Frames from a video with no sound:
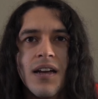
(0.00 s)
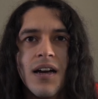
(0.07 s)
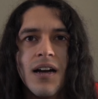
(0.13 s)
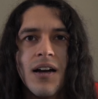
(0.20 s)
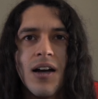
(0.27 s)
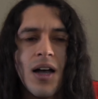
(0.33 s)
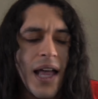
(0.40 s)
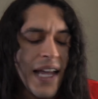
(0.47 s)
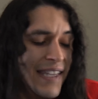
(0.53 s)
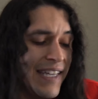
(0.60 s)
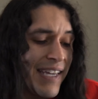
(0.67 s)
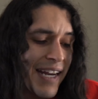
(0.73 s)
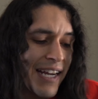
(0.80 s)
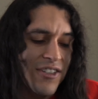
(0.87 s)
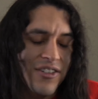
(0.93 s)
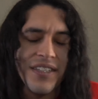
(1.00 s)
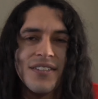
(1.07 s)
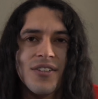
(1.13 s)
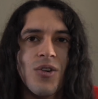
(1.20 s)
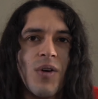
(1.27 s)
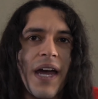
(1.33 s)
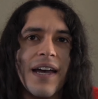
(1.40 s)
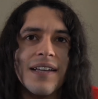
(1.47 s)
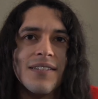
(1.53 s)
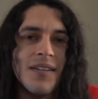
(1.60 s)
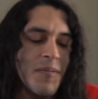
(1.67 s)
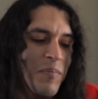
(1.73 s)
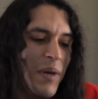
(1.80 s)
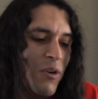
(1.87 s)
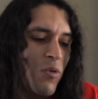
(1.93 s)
I think it actually still has
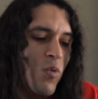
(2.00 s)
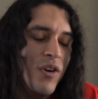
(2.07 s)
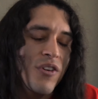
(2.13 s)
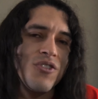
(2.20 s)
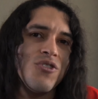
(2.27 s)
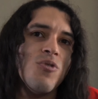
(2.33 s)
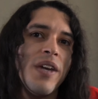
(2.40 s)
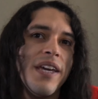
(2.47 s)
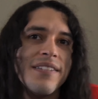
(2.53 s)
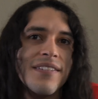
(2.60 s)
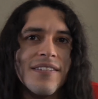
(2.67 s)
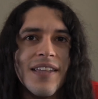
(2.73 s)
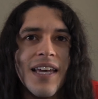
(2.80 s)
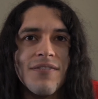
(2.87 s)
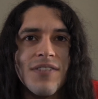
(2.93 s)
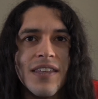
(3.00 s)
about 1 or 2 hits left.